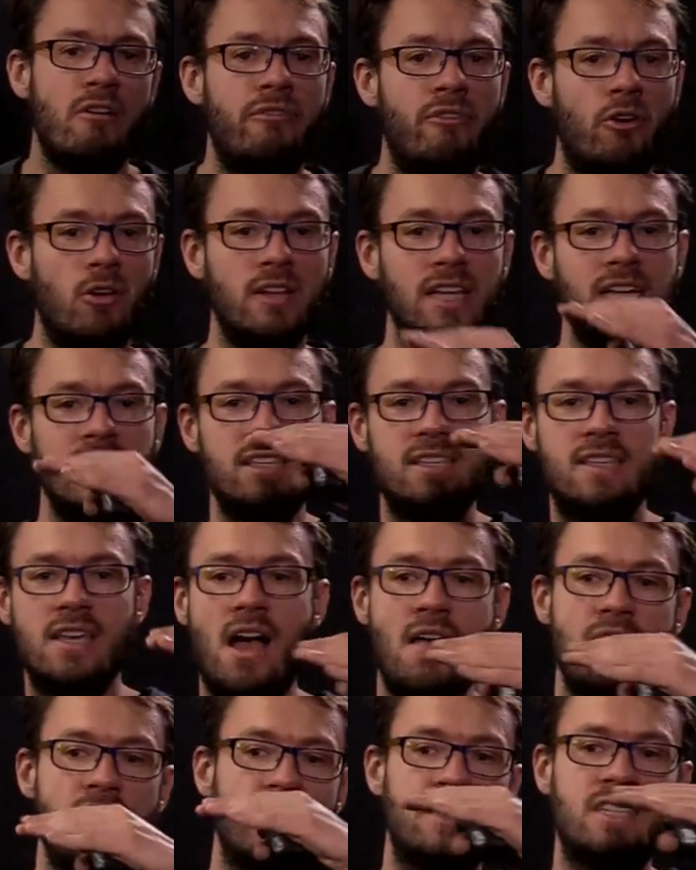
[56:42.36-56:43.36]
falling
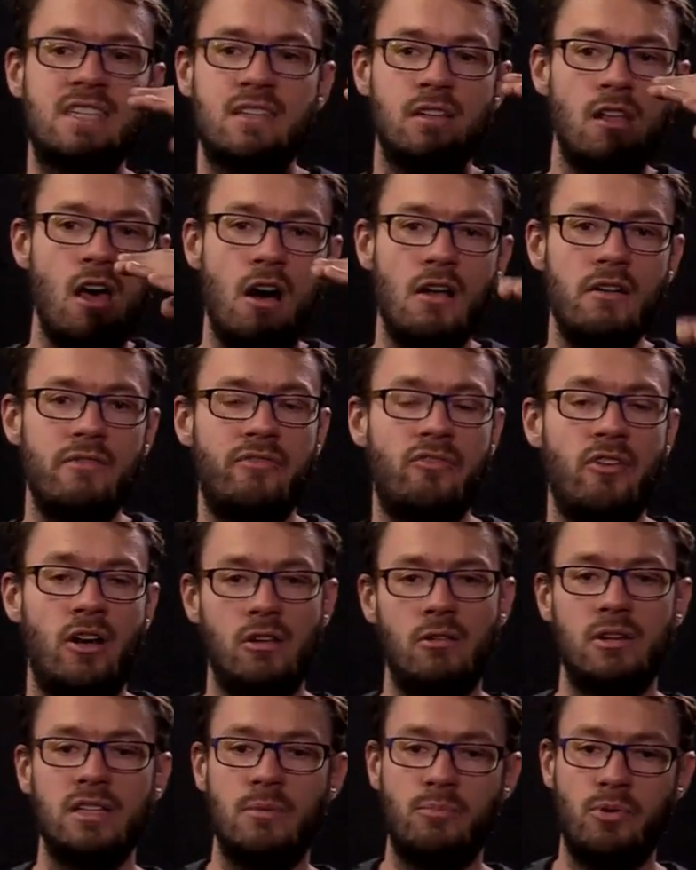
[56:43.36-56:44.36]
inside the slot
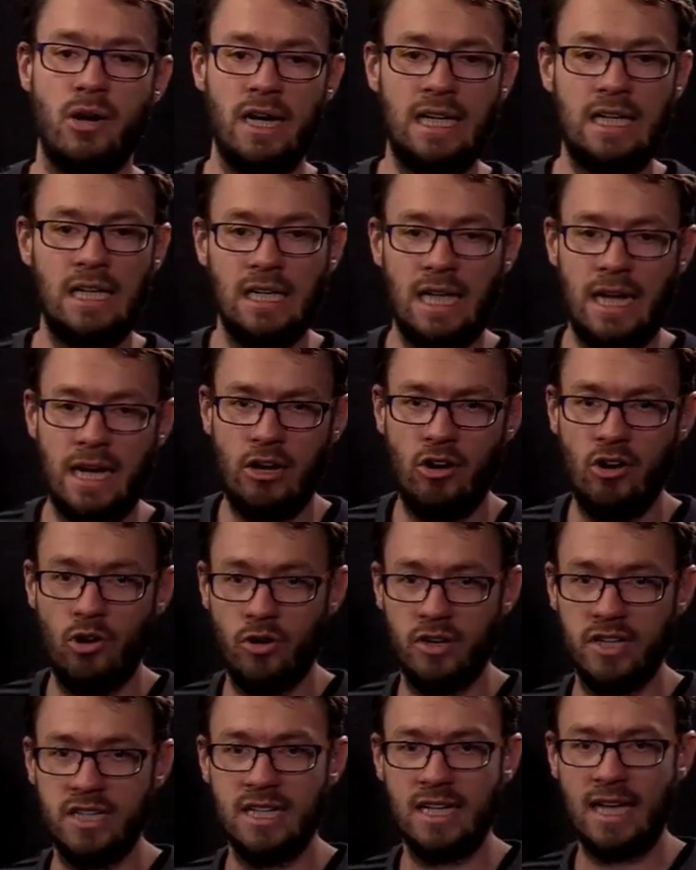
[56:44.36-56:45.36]
following the predicate letter in
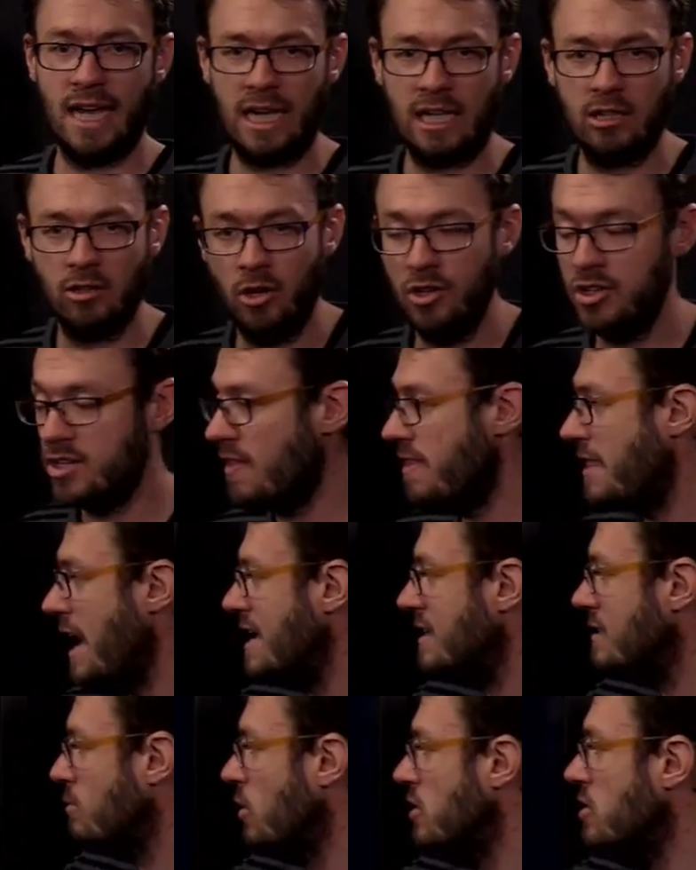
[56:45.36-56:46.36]
order to get closure.
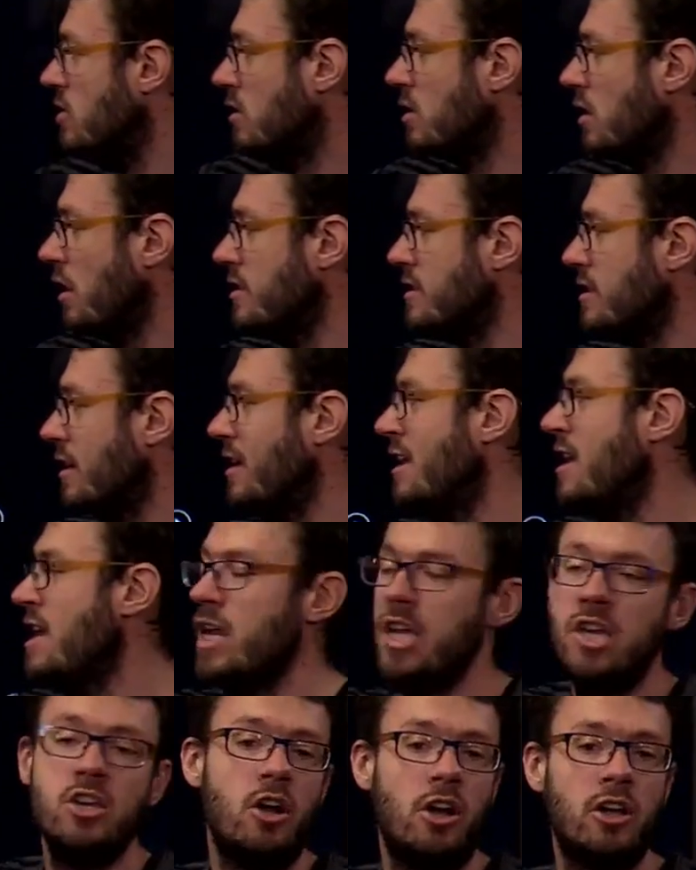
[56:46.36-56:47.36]
That's what you close on.
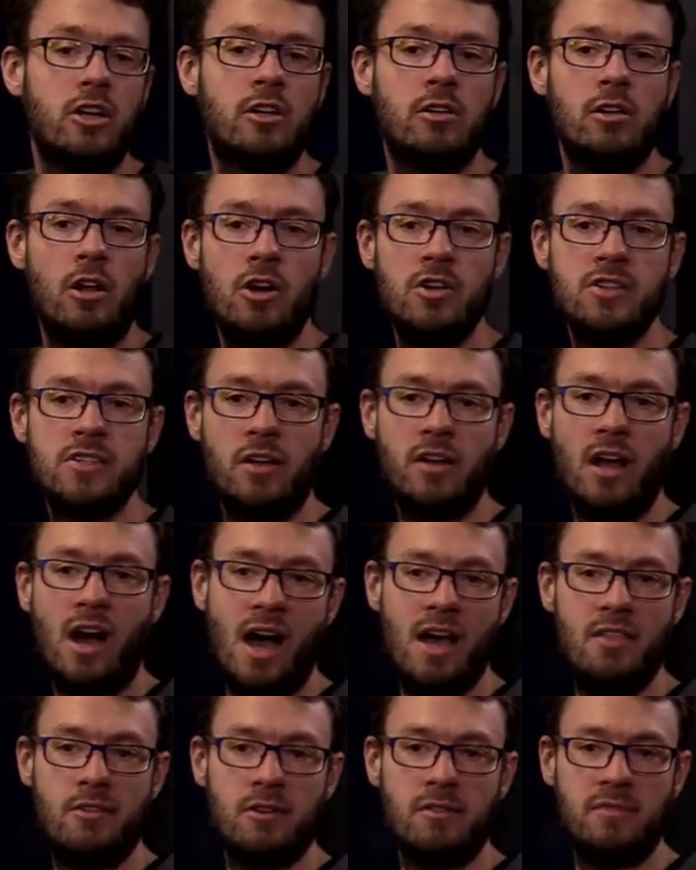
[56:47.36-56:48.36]
You don't close on
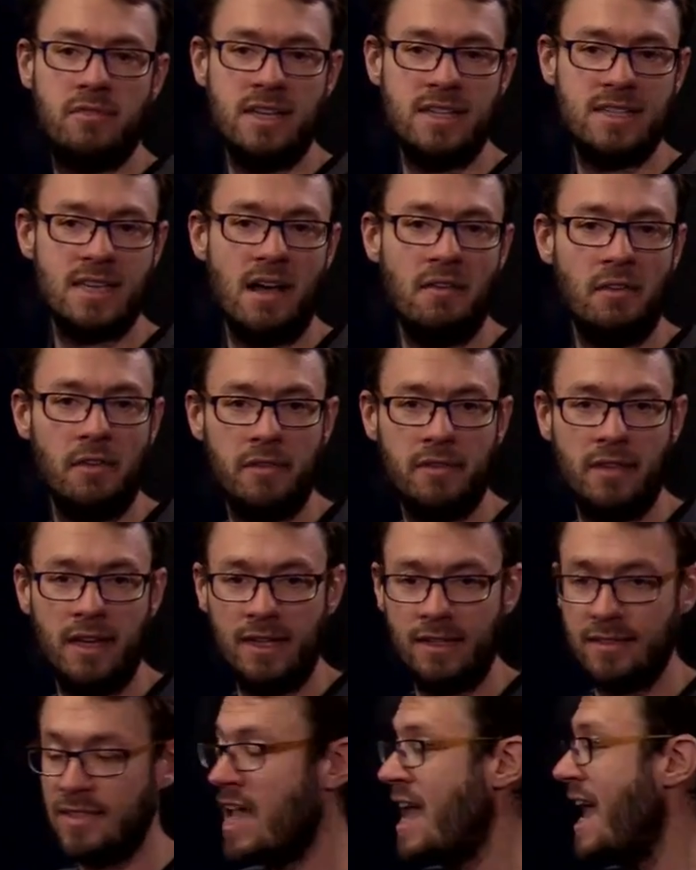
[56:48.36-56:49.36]
either of these other
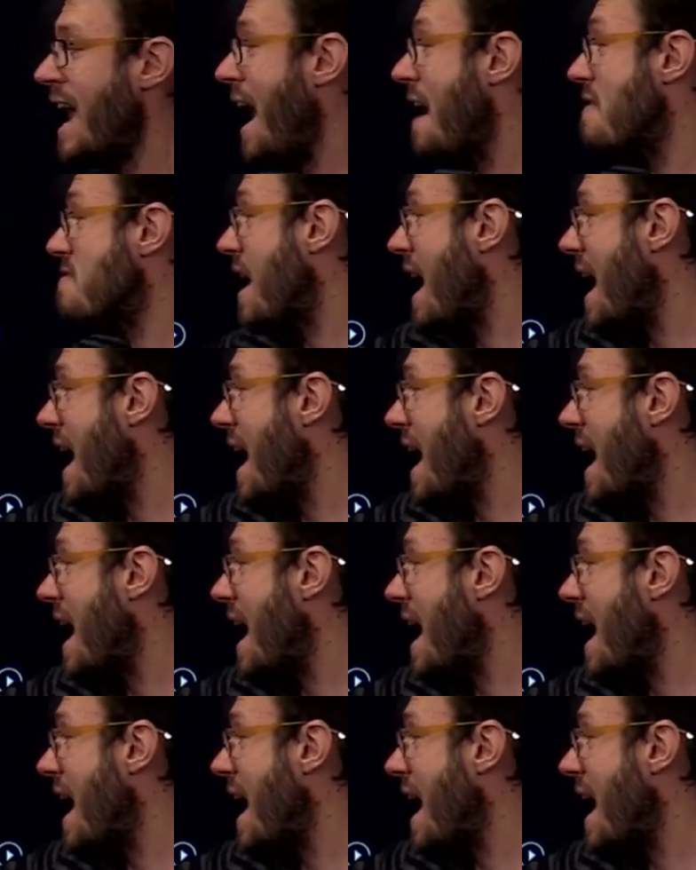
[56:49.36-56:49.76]
things. And